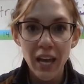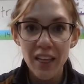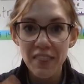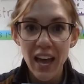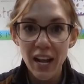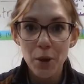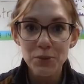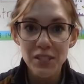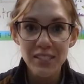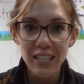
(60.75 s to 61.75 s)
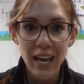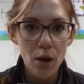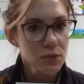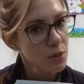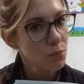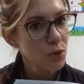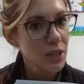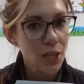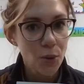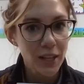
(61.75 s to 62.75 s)
and that helps us to count them
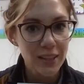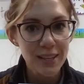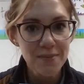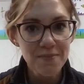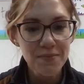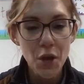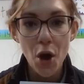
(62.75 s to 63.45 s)
really quickly.